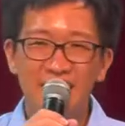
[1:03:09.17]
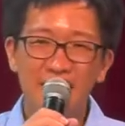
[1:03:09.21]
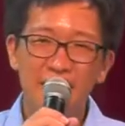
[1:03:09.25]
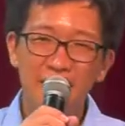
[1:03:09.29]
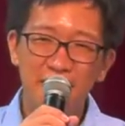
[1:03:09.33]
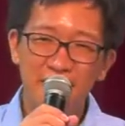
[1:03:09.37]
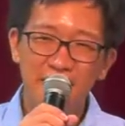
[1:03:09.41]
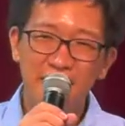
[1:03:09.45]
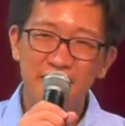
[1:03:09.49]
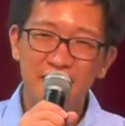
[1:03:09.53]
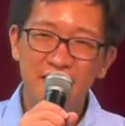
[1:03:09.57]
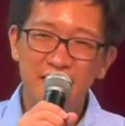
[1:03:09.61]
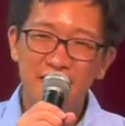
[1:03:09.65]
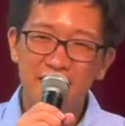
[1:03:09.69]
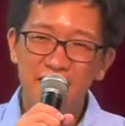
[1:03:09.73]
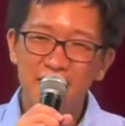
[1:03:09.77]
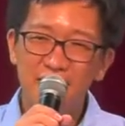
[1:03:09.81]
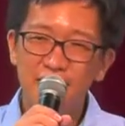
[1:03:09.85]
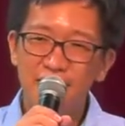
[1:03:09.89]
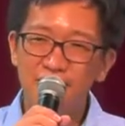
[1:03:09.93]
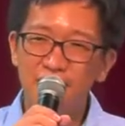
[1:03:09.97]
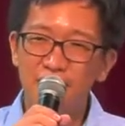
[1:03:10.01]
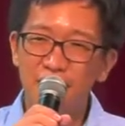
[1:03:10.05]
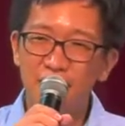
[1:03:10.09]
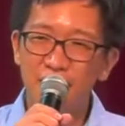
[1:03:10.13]
everything
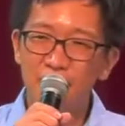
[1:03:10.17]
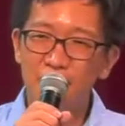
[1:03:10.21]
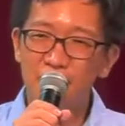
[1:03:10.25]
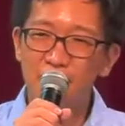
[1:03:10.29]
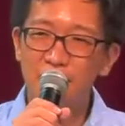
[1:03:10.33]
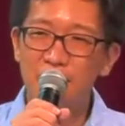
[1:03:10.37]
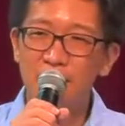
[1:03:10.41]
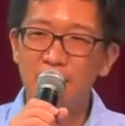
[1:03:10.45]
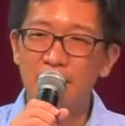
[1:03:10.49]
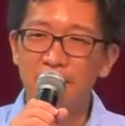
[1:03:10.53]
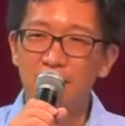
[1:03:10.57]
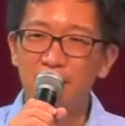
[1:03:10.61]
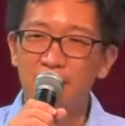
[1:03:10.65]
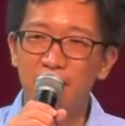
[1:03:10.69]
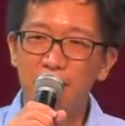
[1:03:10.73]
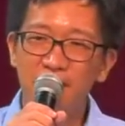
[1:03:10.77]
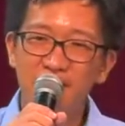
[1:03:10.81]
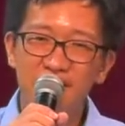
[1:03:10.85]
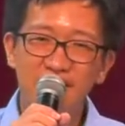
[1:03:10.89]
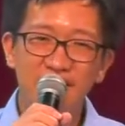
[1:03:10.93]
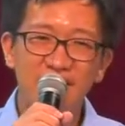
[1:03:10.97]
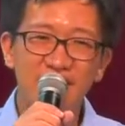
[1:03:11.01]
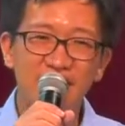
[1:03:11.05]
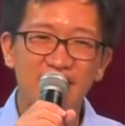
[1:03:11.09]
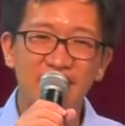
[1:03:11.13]
just off by
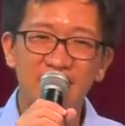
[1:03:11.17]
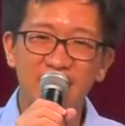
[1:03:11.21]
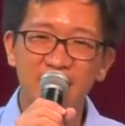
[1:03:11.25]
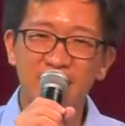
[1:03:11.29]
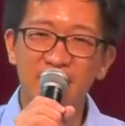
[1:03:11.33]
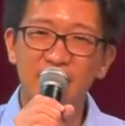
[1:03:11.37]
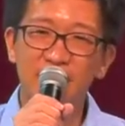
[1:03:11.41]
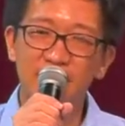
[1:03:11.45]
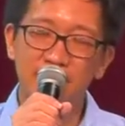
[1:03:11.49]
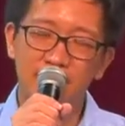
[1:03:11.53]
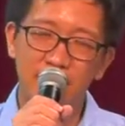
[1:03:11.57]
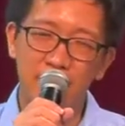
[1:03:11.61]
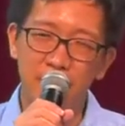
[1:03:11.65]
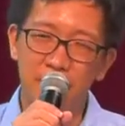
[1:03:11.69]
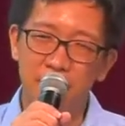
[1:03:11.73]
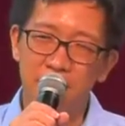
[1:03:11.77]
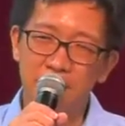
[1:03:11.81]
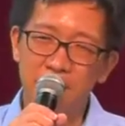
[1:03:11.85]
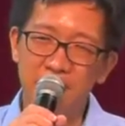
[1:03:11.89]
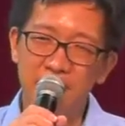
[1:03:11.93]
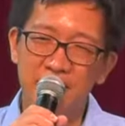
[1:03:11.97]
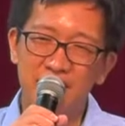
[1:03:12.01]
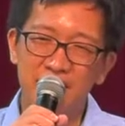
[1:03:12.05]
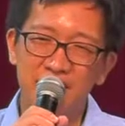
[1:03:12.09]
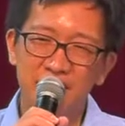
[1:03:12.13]
116 of a
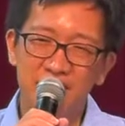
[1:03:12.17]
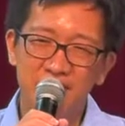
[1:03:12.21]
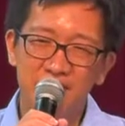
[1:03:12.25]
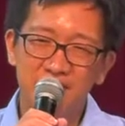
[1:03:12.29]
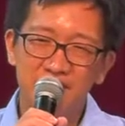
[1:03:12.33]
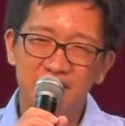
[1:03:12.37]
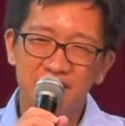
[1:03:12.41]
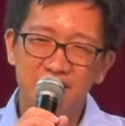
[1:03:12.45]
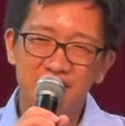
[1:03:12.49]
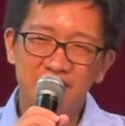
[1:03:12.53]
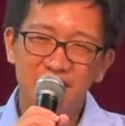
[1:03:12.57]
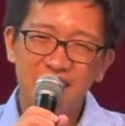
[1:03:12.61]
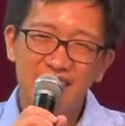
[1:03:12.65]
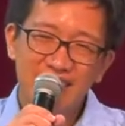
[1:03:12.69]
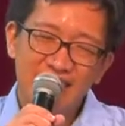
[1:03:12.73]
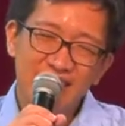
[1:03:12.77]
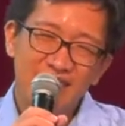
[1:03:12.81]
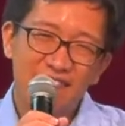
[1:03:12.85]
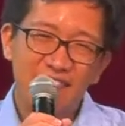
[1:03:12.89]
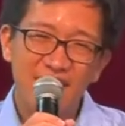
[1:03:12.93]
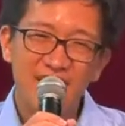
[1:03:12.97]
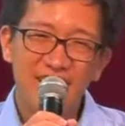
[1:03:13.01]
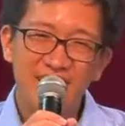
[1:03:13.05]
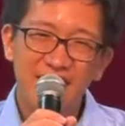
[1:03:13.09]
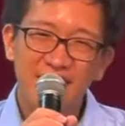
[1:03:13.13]
beat, you know. Eh,
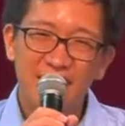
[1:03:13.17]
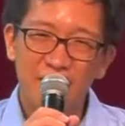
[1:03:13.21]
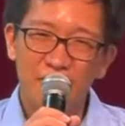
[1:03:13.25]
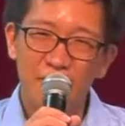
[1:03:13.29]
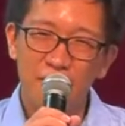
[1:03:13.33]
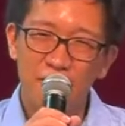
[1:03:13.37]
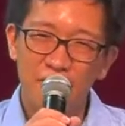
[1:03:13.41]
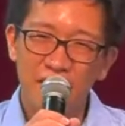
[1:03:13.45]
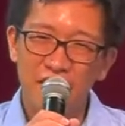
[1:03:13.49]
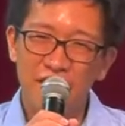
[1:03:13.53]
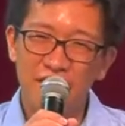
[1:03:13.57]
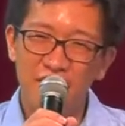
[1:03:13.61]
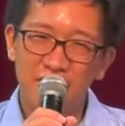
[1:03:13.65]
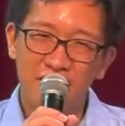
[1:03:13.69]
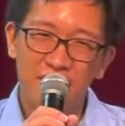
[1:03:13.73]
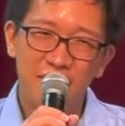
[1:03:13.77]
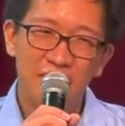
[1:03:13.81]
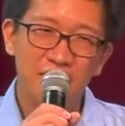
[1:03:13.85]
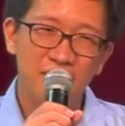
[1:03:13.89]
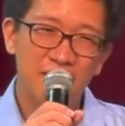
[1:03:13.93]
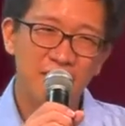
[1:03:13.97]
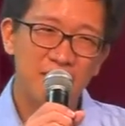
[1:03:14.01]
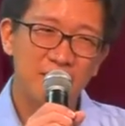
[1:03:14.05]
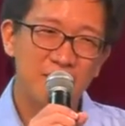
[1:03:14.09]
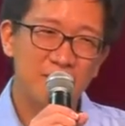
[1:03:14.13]
very away, you
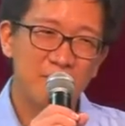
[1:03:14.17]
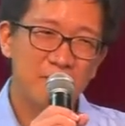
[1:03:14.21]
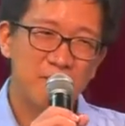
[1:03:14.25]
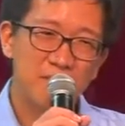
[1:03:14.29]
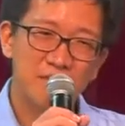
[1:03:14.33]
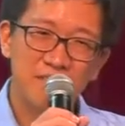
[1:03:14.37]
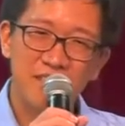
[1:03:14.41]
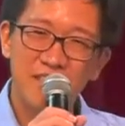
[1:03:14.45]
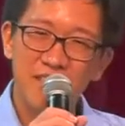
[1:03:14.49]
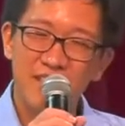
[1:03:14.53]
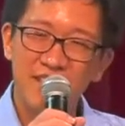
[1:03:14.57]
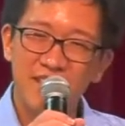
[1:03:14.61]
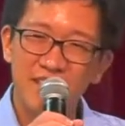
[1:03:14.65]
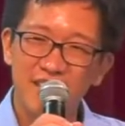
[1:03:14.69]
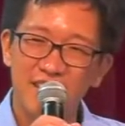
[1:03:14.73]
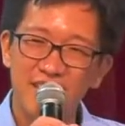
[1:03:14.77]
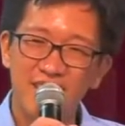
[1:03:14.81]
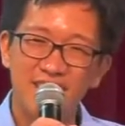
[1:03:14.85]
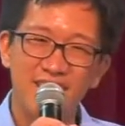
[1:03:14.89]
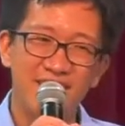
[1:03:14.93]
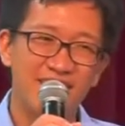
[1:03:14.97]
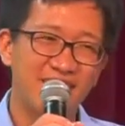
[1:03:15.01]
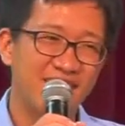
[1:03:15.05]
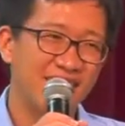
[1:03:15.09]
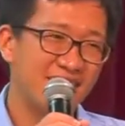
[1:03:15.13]
know, the music.
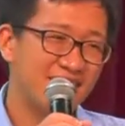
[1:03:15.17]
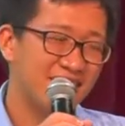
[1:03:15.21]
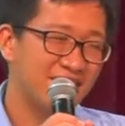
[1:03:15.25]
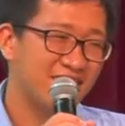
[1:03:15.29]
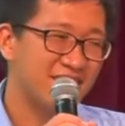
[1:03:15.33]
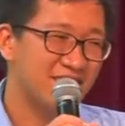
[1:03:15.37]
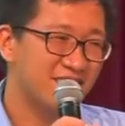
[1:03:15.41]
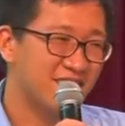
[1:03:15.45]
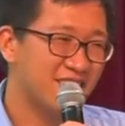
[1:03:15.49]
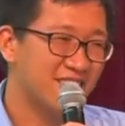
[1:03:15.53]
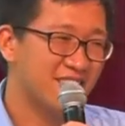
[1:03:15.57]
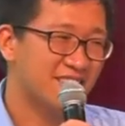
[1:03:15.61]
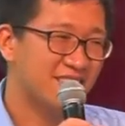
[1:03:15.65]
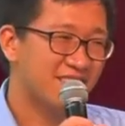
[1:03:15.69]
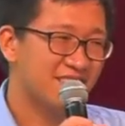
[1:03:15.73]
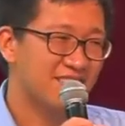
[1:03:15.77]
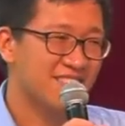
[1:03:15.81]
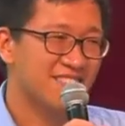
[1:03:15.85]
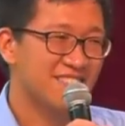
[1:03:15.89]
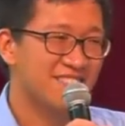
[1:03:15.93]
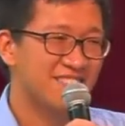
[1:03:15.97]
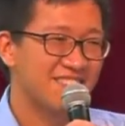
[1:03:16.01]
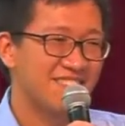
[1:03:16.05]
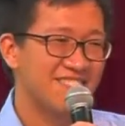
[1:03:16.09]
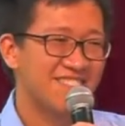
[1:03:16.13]
Huh?
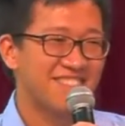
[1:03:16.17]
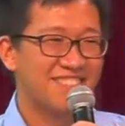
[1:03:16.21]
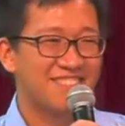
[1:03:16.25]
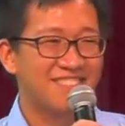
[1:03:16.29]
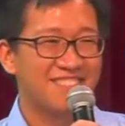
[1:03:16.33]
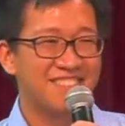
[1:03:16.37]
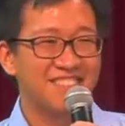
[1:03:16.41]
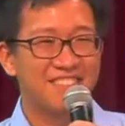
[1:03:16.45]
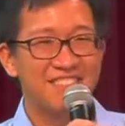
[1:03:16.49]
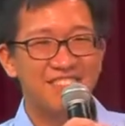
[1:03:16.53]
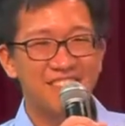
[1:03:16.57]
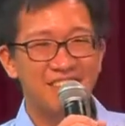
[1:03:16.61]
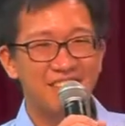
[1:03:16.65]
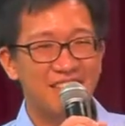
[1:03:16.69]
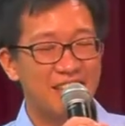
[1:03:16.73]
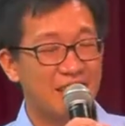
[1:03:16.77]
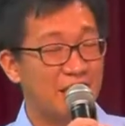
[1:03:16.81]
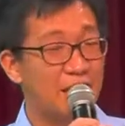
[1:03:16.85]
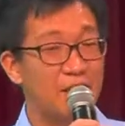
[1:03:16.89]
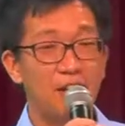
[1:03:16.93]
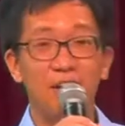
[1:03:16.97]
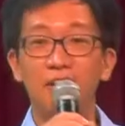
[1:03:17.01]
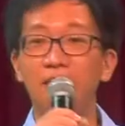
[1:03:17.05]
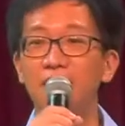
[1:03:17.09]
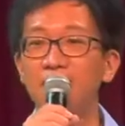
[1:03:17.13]

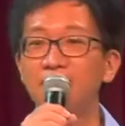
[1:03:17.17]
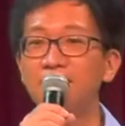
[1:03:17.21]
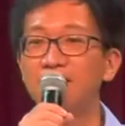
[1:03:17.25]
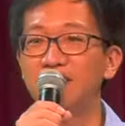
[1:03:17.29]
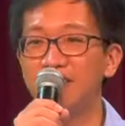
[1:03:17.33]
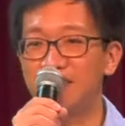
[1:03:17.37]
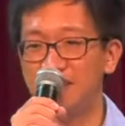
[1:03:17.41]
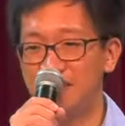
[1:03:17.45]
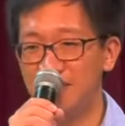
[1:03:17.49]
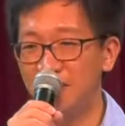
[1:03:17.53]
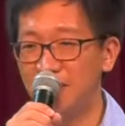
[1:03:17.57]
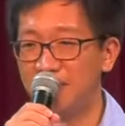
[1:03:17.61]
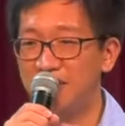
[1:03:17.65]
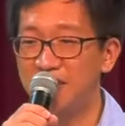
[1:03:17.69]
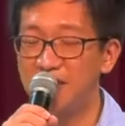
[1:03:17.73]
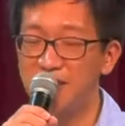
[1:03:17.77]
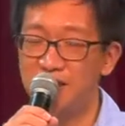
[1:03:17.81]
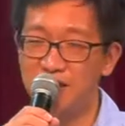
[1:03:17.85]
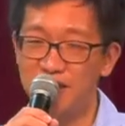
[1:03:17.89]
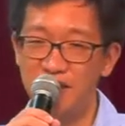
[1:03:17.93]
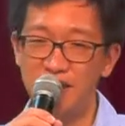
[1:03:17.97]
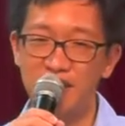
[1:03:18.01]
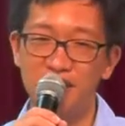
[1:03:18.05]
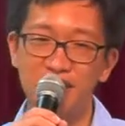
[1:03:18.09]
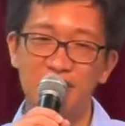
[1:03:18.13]
Uh, oh, not this
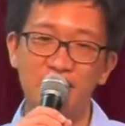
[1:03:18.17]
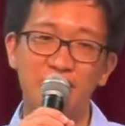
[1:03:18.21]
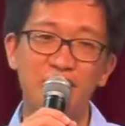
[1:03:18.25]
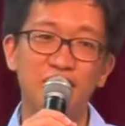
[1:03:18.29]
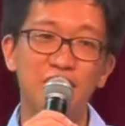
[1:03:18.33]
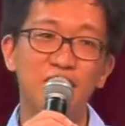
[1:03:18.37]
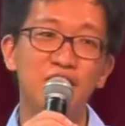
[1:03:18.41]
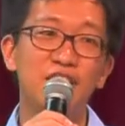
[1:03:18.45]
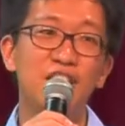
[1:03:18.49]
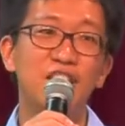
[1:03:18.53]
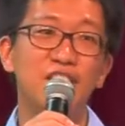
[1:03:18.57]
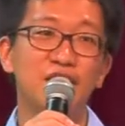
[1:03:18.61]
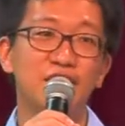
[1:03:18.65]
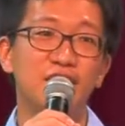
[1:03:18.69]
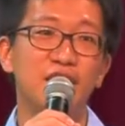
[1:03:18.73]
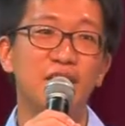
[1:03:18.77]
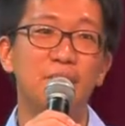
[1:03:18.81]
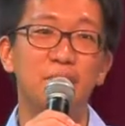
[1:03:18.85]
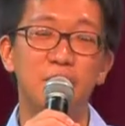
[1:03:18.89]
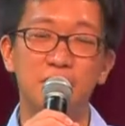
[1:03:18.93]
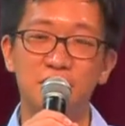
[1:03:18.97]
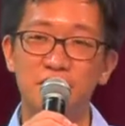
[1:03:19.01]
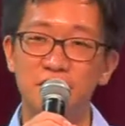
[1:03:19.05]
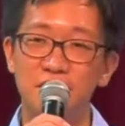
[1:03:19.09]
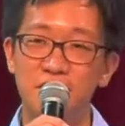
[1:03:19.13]
church. This church, the
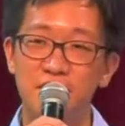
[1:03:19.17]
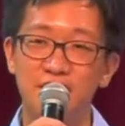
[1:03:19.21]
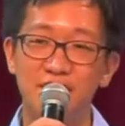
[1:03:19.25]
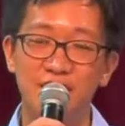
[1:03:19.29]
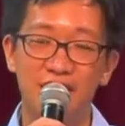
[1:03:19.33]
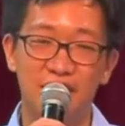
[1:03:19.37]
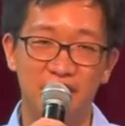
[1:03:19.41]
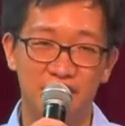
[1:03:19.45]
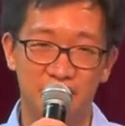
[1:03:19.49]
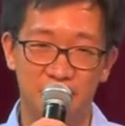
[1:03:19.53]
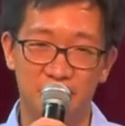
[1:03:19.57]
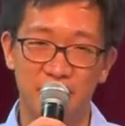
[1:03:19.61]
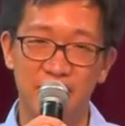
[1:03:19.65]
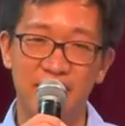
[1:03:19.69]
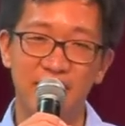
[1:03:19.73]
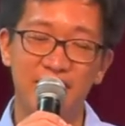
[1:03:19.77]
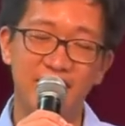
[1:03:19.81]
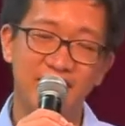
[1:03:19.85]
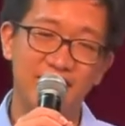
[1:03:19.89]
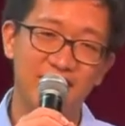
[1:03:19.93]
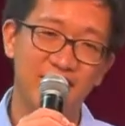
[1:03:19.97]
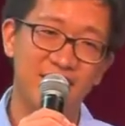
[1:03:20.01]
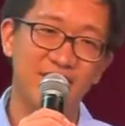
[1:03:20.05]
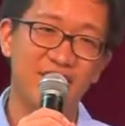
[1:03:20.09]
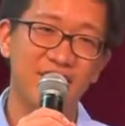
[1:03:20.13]
musicians are great.
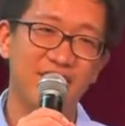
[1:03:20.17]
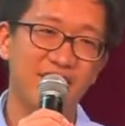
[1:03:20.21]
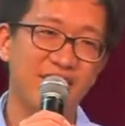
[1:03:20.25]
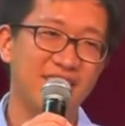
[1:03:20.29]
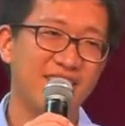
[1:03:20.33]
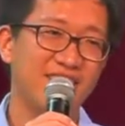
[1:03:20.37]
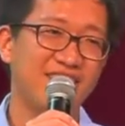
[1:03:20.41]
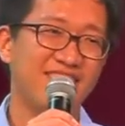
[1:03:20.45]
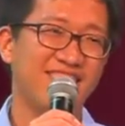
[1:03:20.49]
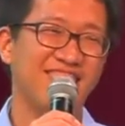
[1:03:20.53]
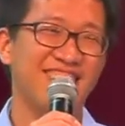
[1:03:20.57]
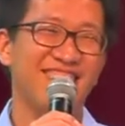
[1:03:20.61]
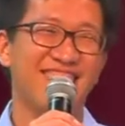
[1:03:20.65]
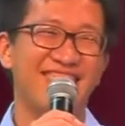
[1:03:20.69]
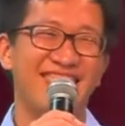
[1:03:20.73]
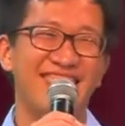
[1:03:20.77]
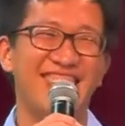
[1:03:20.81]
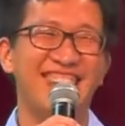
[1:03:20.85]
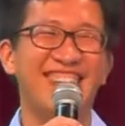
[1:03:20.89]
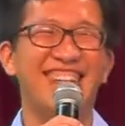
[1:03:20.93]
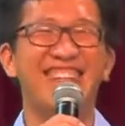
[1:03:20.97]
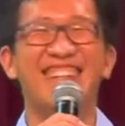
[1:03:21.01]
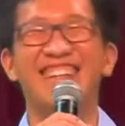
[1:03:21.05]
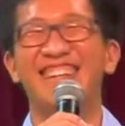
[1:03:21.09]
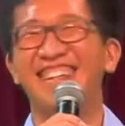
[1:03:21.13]

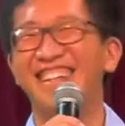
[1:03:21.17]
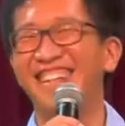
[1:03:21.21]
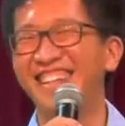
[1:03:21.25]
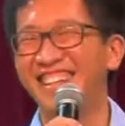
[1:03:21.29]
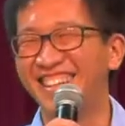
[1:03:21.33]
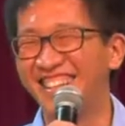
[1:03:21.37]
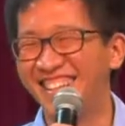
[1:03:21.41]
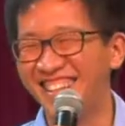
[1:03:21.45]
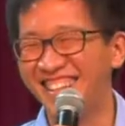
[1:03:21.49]
Uh,